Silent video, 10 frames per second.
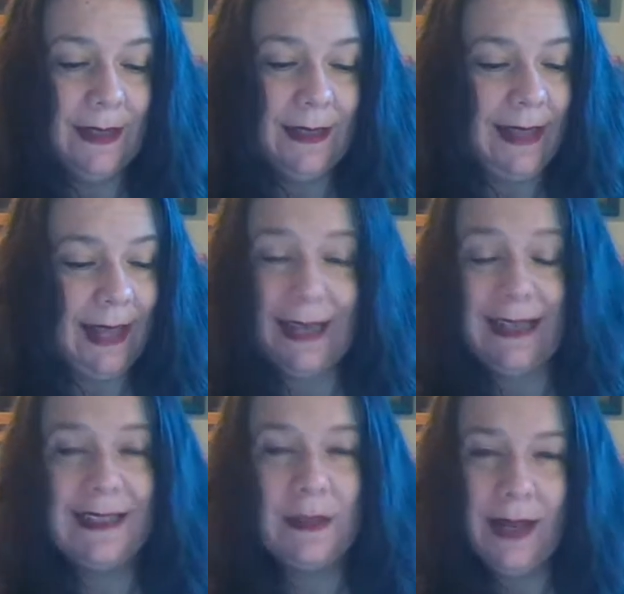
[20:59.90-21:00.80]
yeah, and
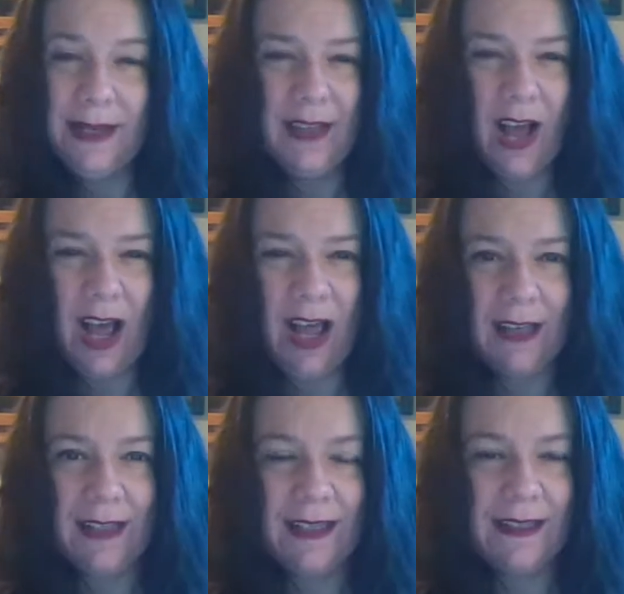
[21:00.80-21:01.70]
it's
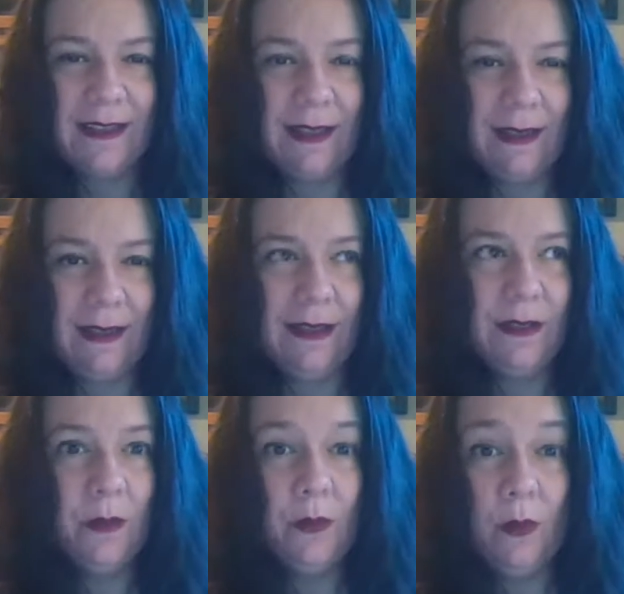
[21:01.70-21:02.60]
hot. Like
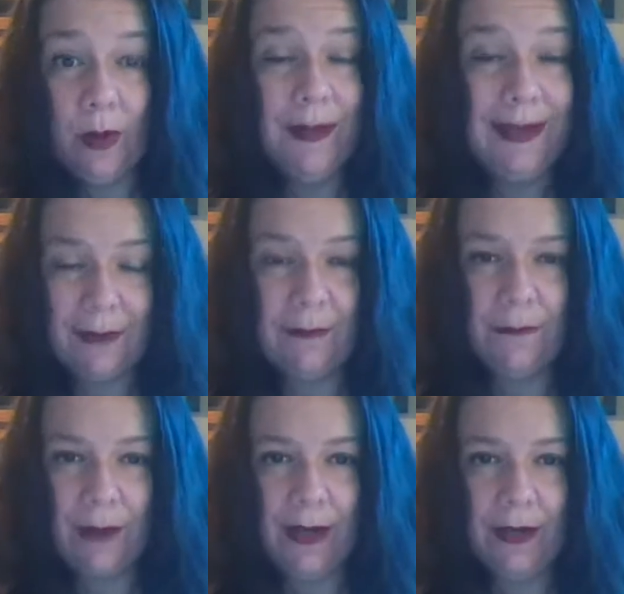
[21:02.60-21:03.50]
it's a warm, again,
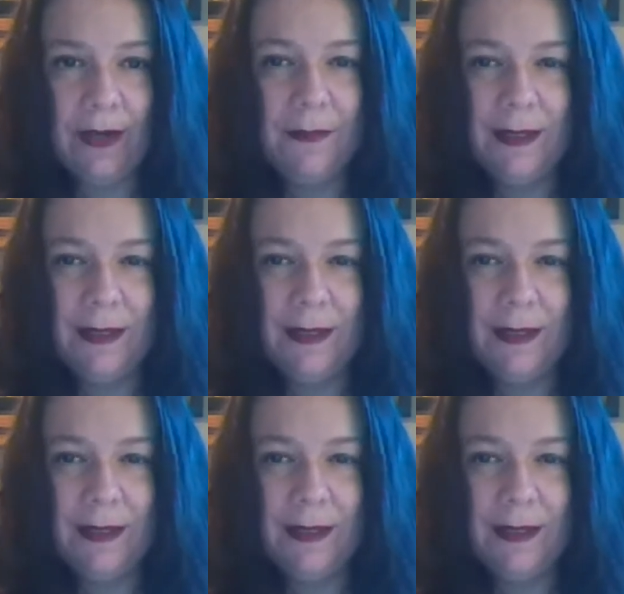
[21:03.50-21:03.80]
fire, but